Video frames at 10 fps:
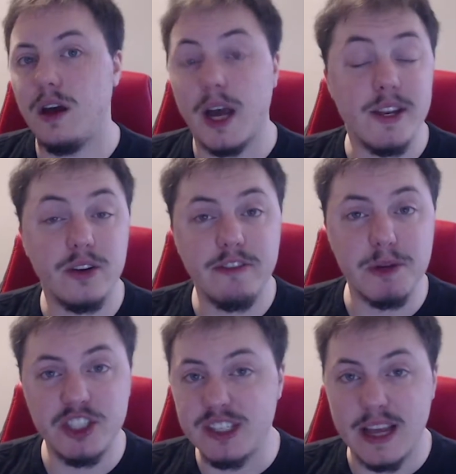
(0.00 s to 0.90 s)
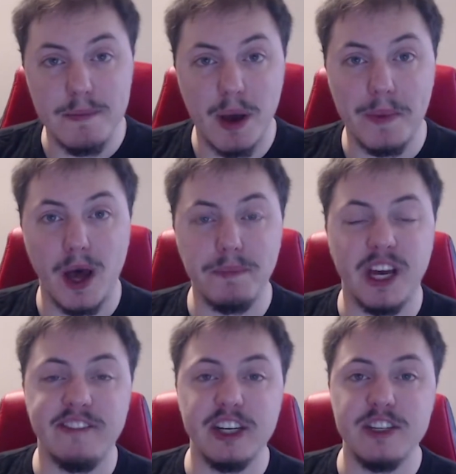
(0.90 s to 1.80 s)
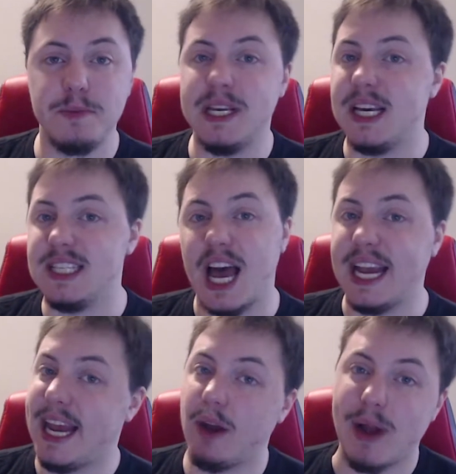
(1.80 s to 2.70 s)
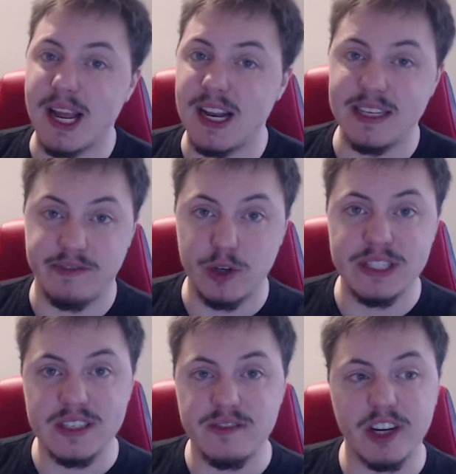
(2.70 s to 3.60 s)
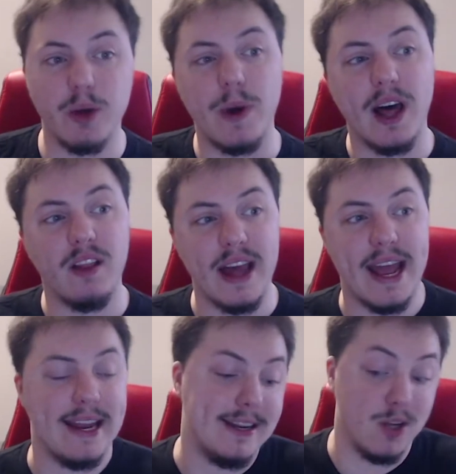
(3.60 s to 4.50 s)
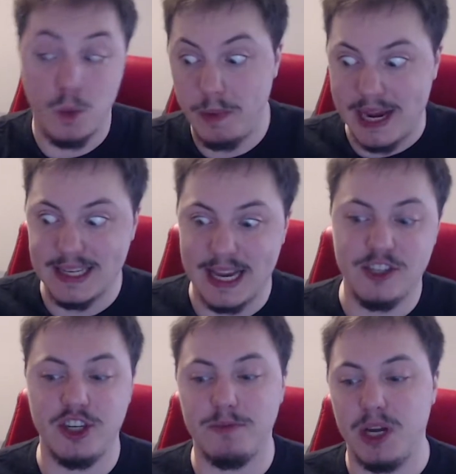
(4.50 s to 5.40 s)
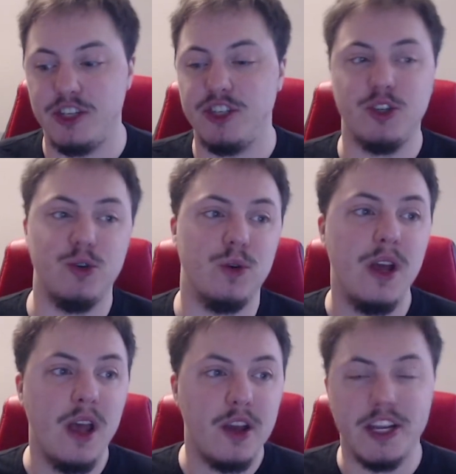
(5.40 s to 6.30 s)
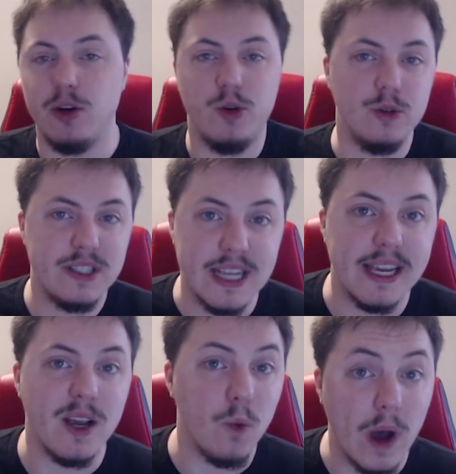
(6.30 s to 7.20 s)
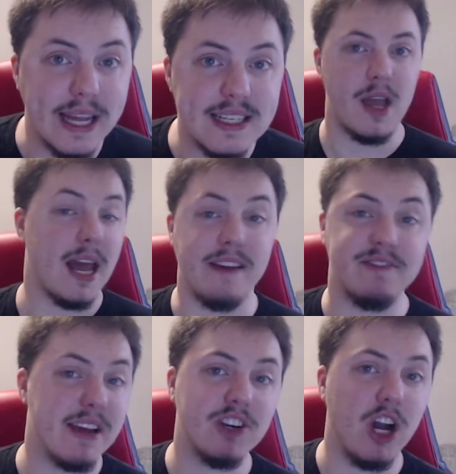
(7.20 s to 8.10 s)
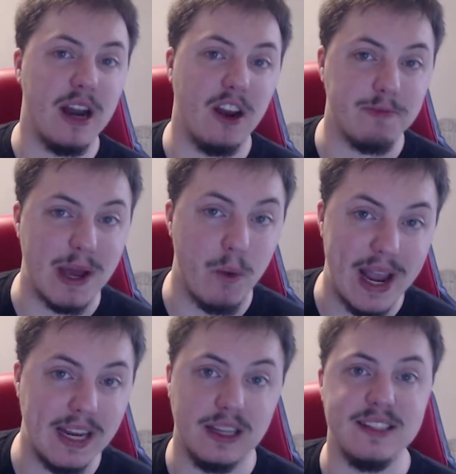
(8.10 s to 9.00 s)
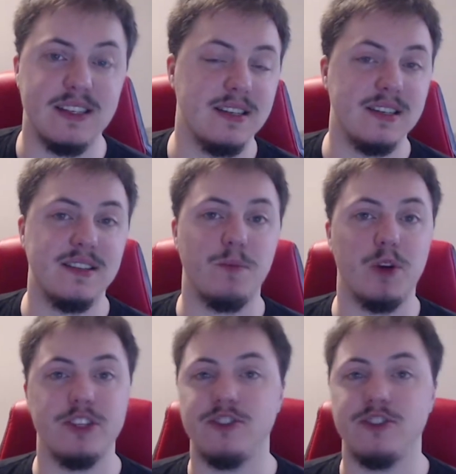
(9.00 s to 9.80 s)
I don't have much to say about pop covers because I can't recognize voices very well, and I don't pay attention much to, who's singing what. And I've never gone out of my way to listen to someone's